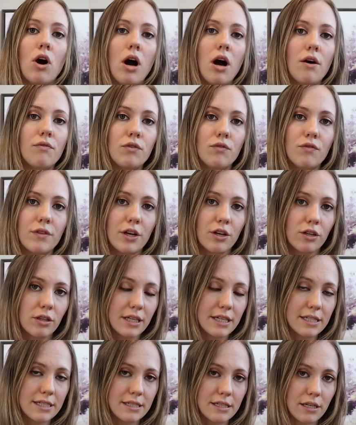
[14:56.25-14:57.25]
off of their
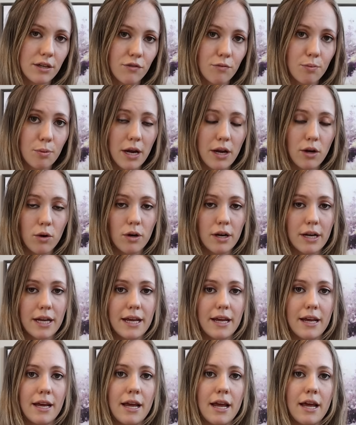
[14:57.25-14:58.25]
list of
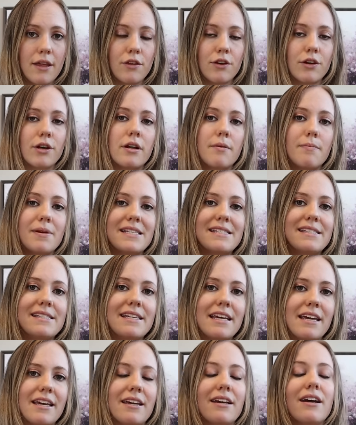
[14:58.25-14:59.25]
priority and they're gonna be
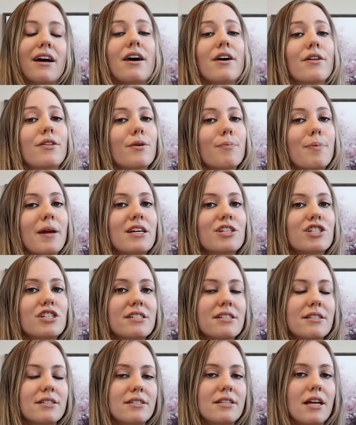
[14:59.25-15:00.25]
seeing other
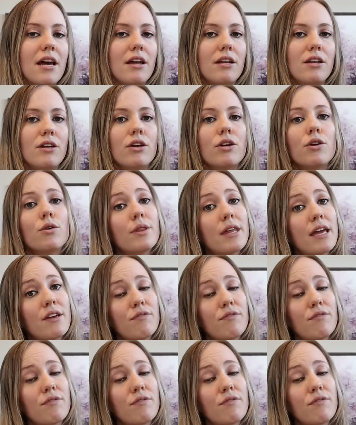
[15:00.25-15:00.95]
patients instead who